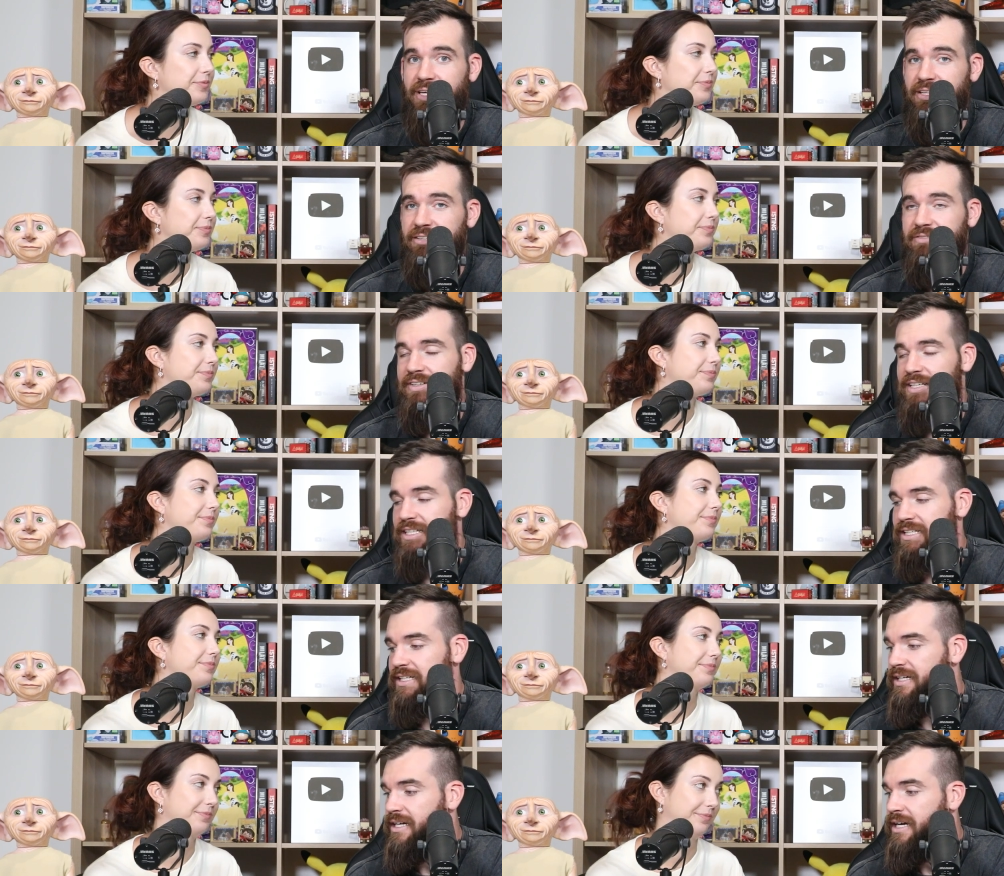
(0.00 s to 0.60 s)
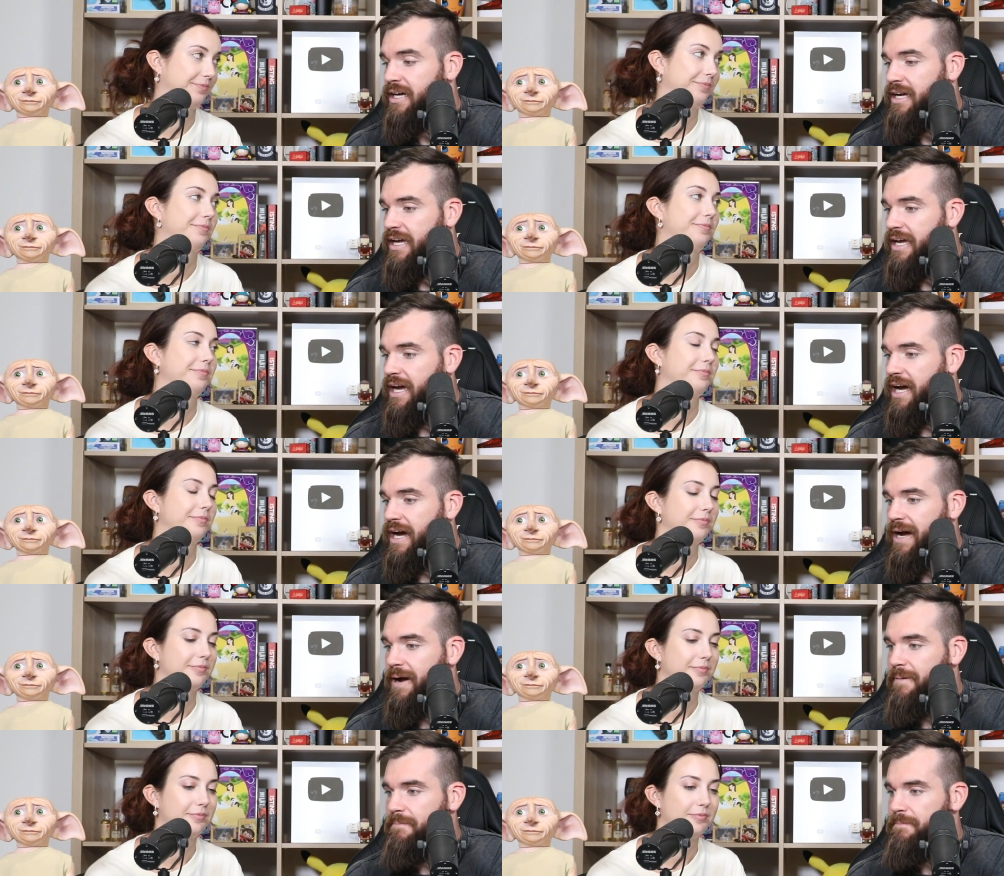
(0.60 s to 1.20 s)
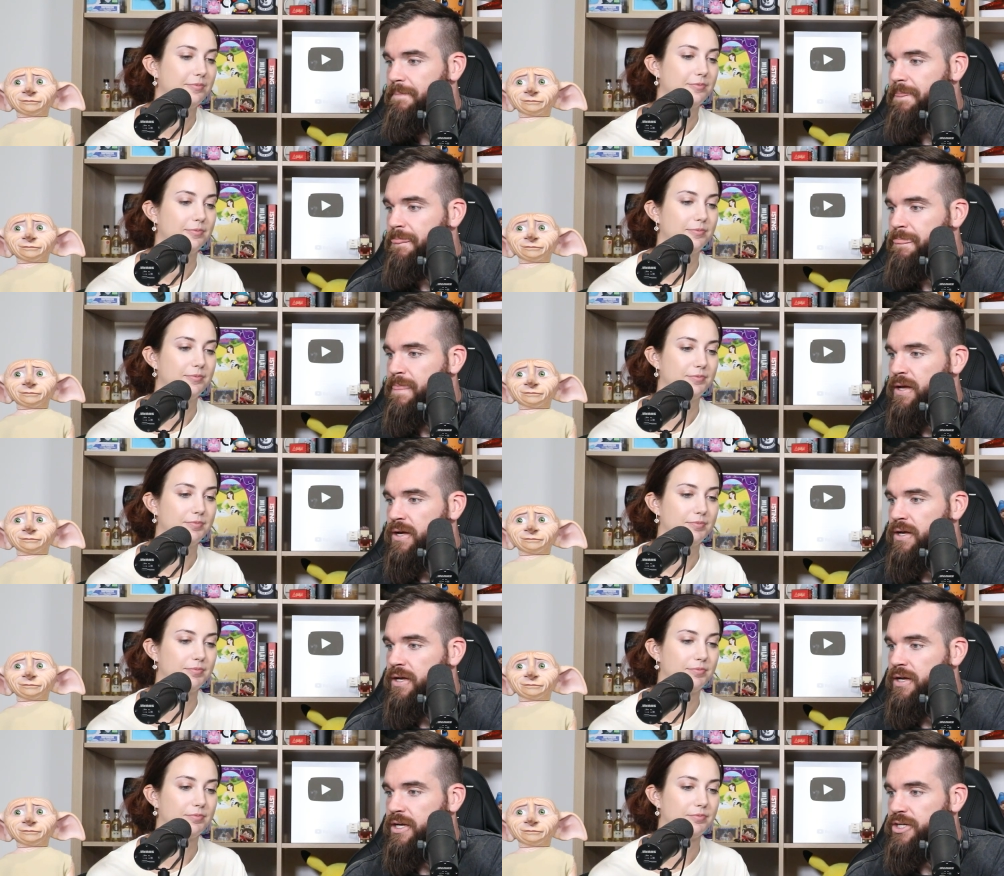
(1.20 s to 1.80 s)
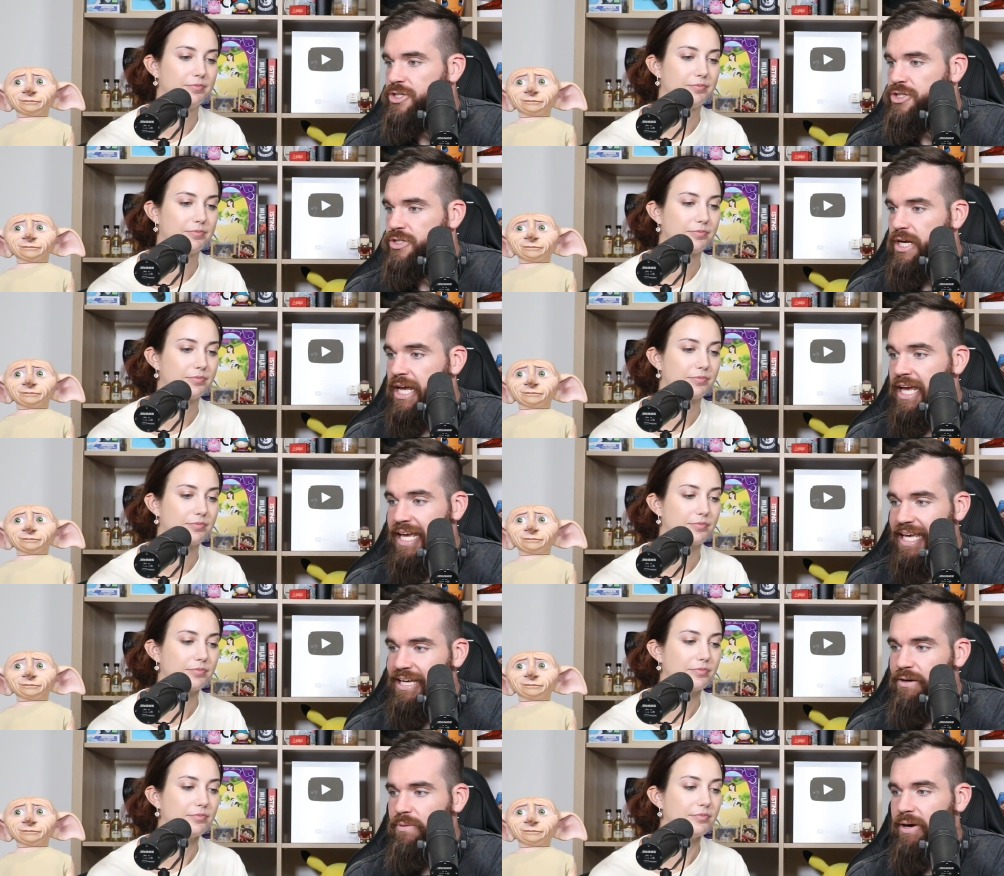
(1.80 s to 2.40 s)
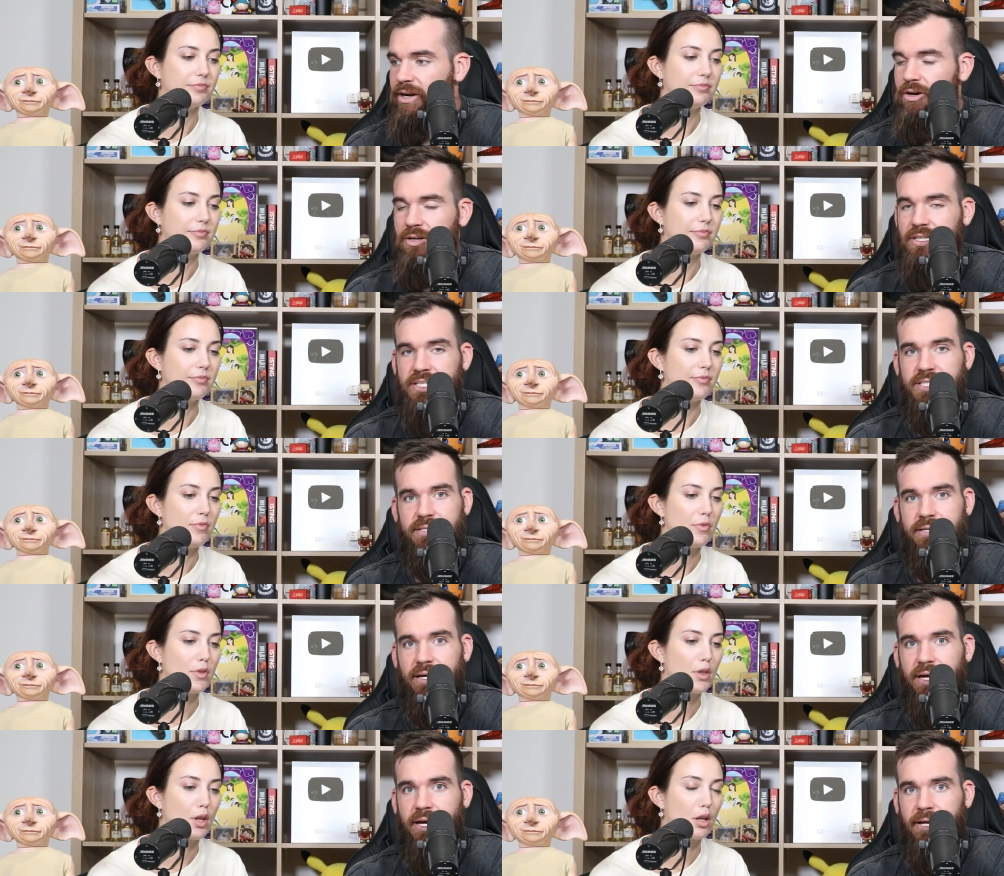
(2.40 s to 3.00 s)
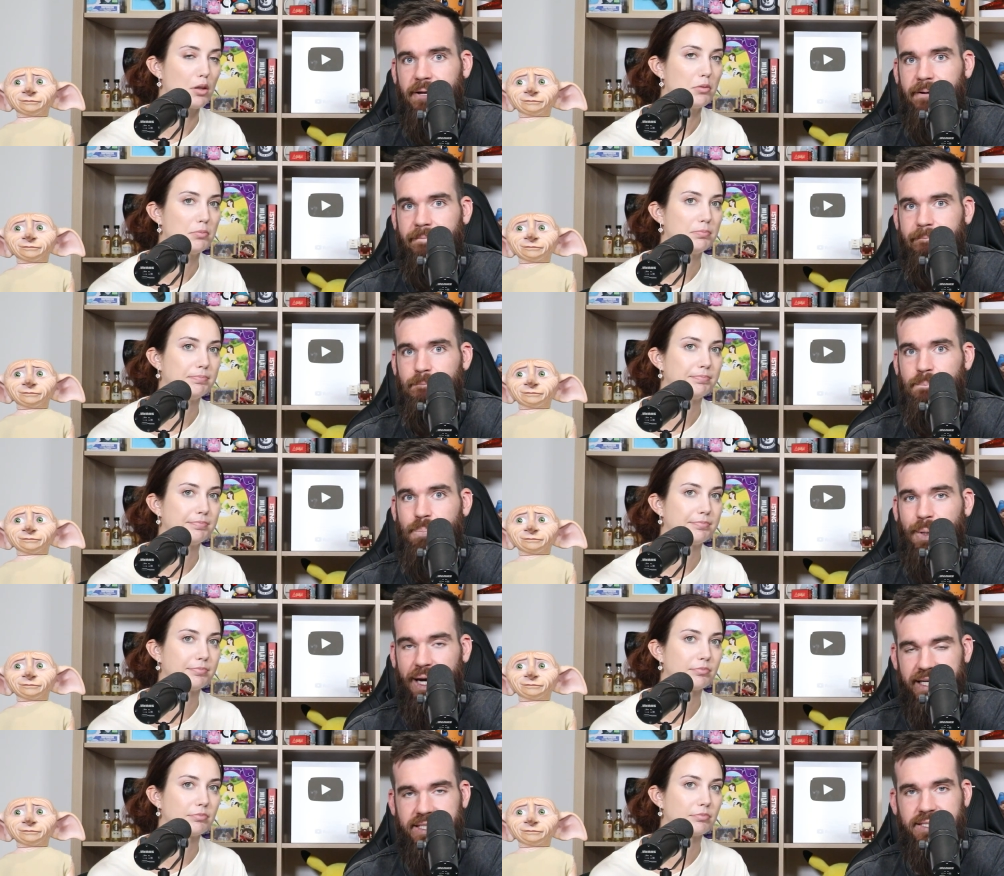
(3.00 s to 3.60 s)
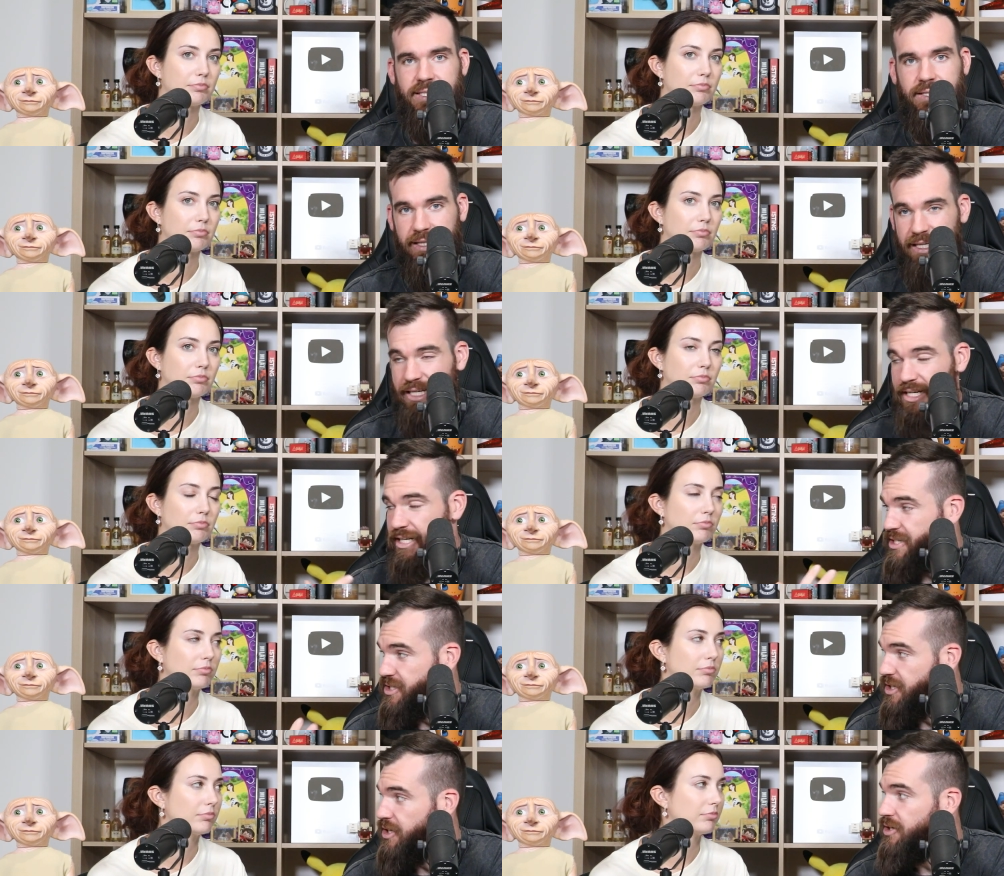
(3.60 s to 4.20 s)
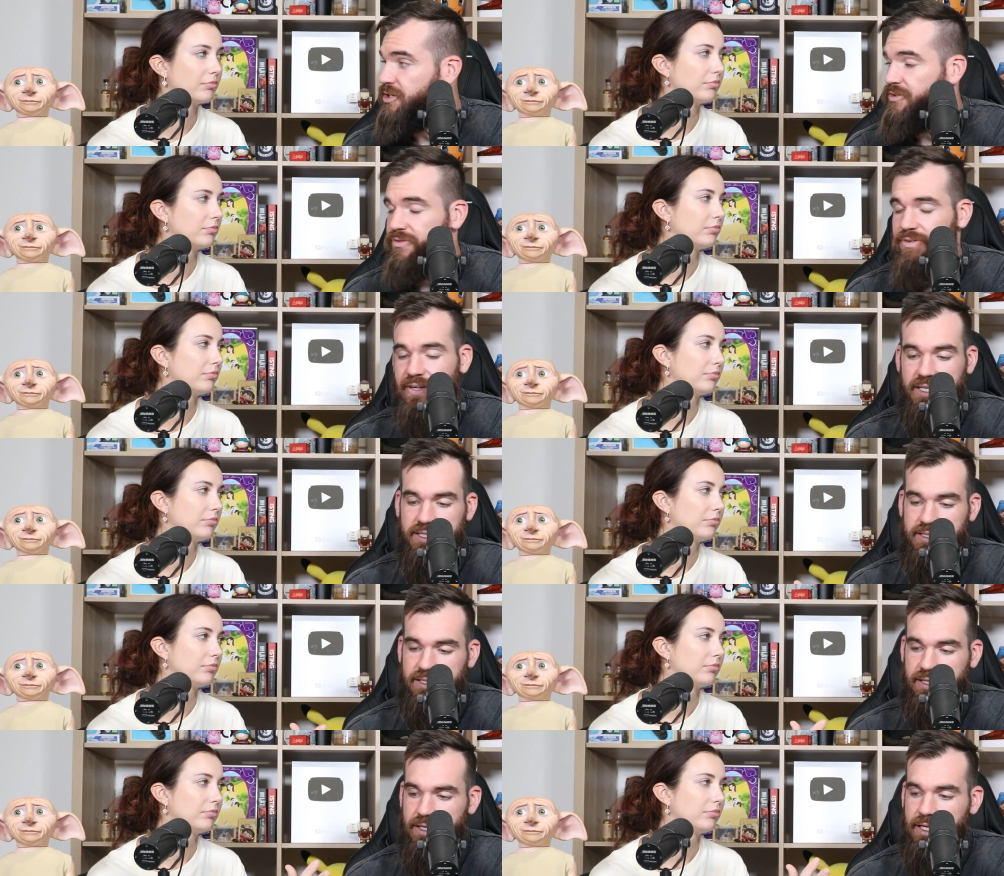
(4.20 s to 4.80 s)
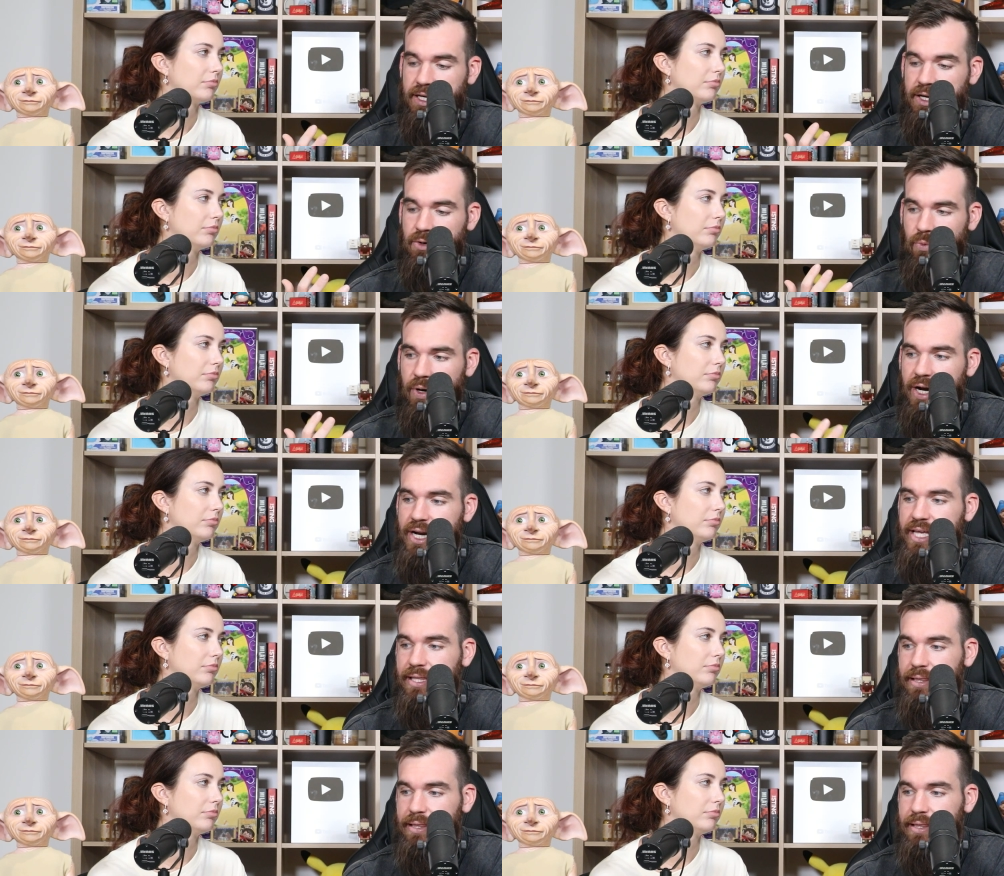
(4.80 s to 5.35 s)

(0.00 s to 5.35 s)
Speaker 1: it, motherfucker. Um, he went on to say, basically in his own defense, that when